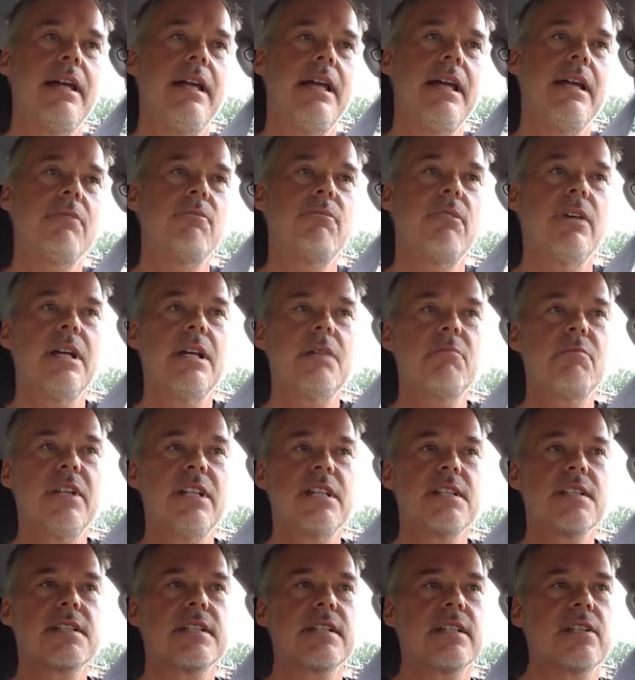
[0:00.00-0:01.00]
And what I'm
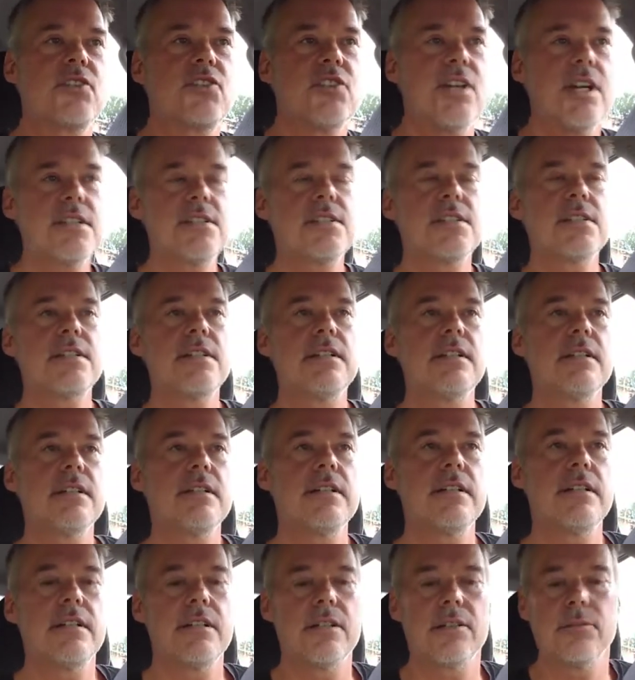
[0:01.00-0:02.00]
going to suggest to you
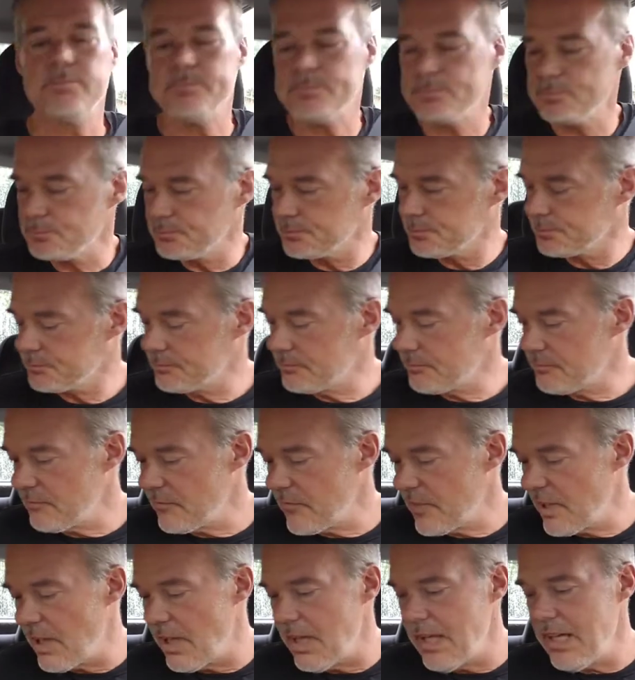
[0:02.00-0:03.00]
here,
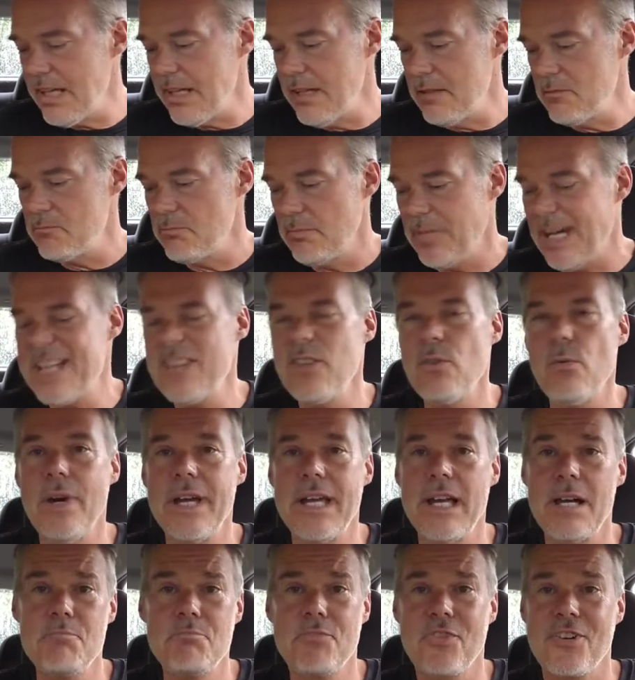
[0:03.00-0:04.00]
and by the
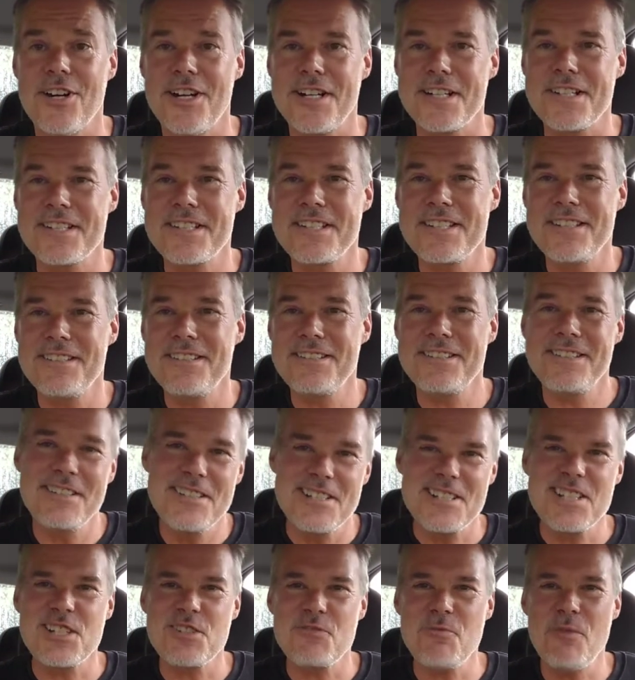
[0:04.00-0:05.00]
way, I'm Protestant, and
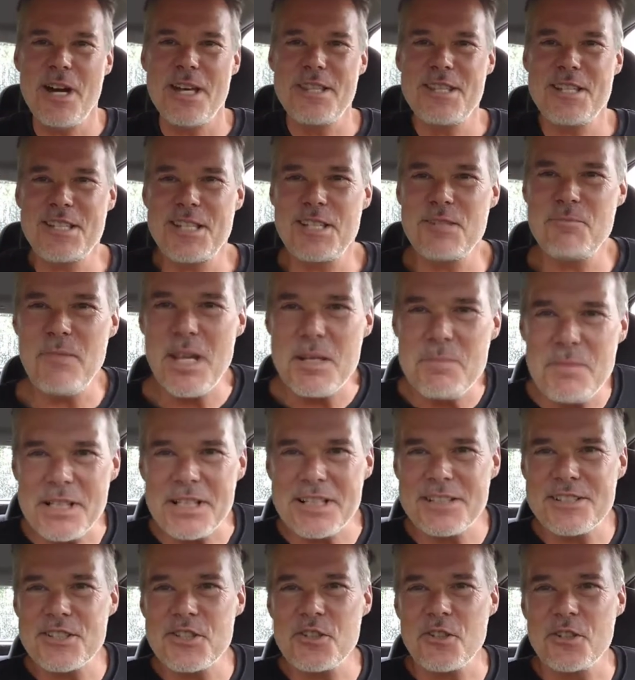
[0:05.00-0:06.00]
this is why this is
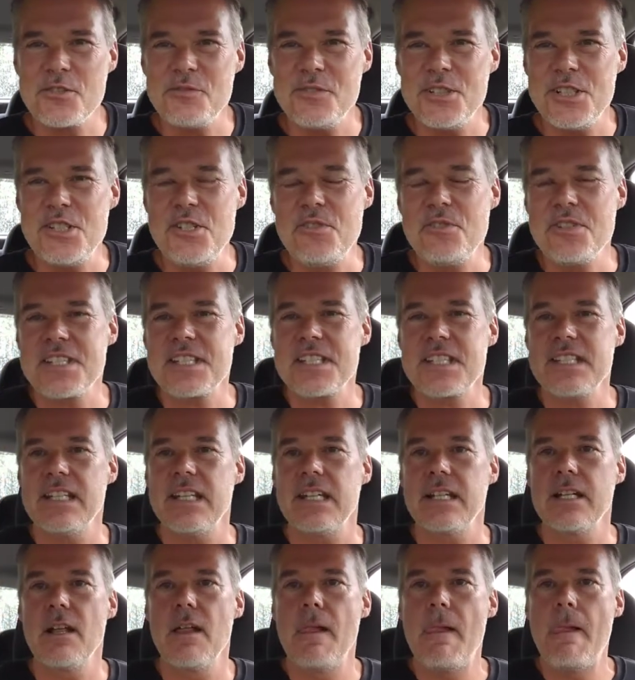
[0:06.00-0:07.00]
maybe sort of
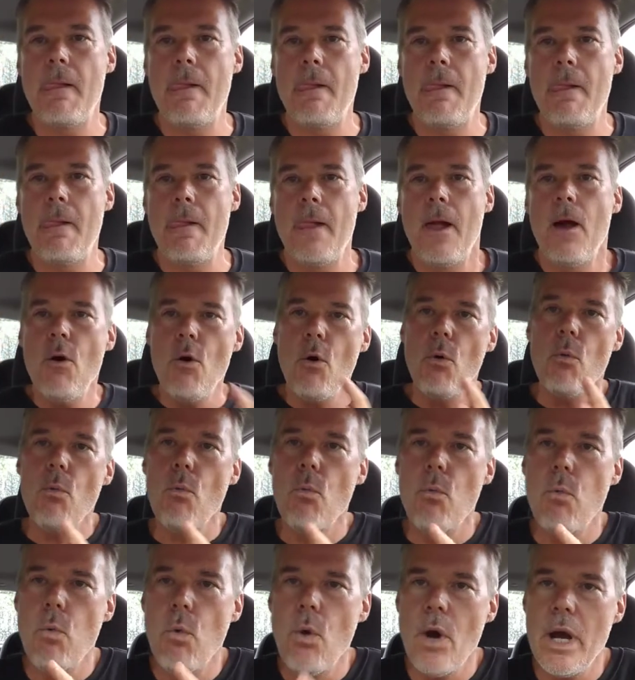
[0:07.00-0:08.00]
interesting.
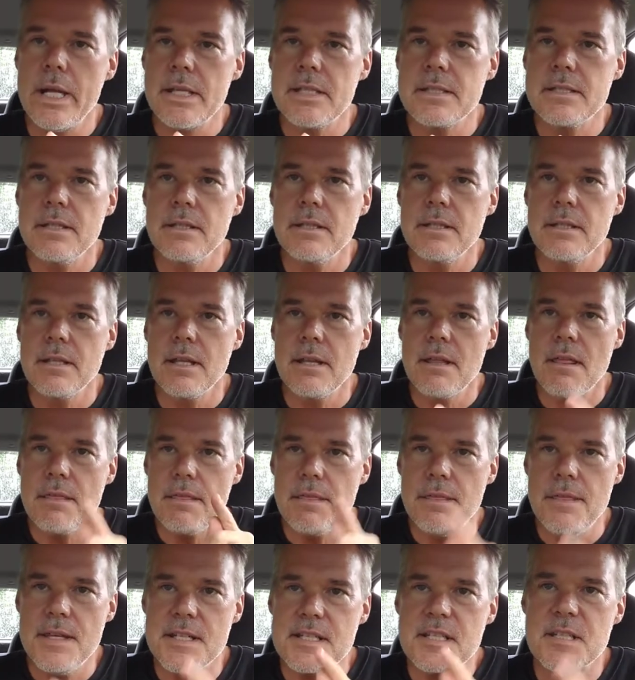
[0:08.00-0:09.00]
What
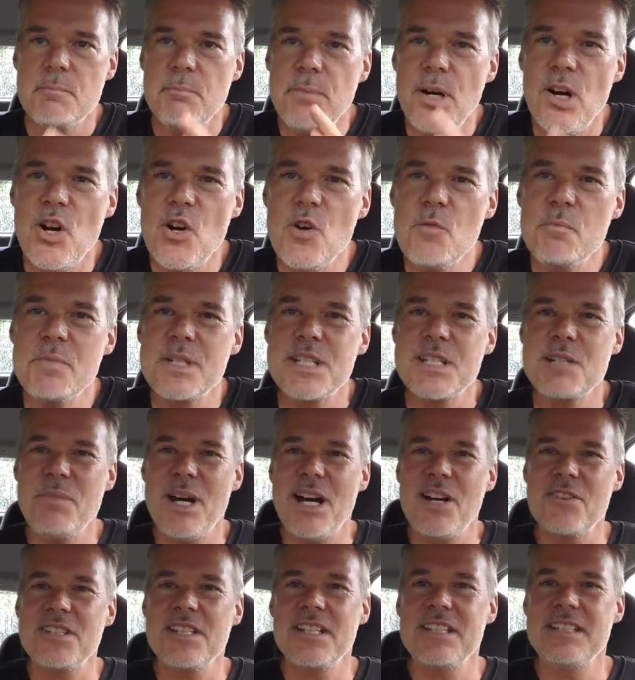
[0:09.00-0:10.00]
this pope is
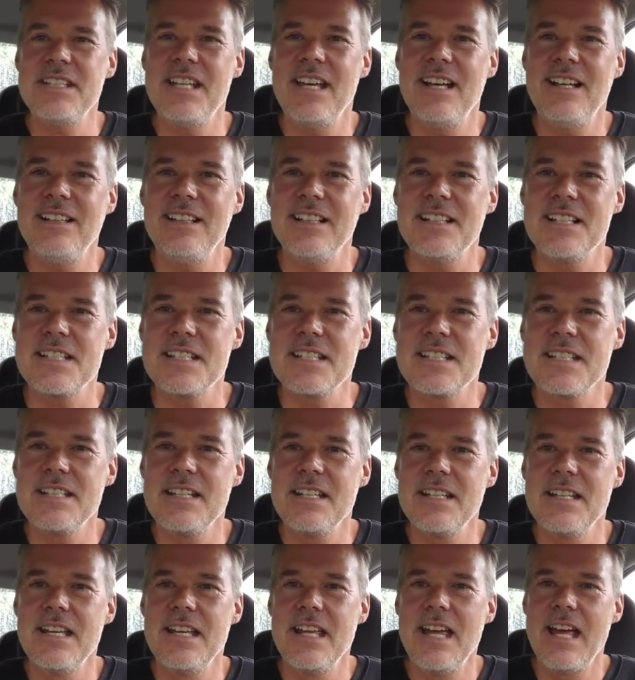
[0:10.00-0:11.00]
about to tell us